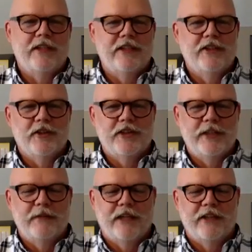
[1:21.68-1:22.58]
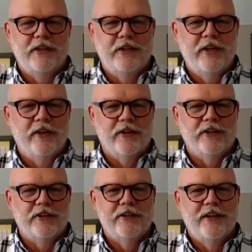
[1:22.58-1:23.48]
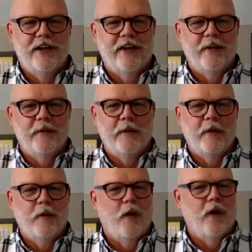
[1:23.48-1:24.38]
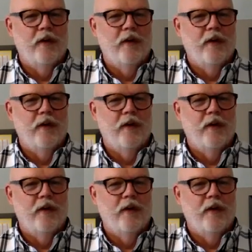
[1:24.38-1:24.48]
It sure seems like 2 years that we've been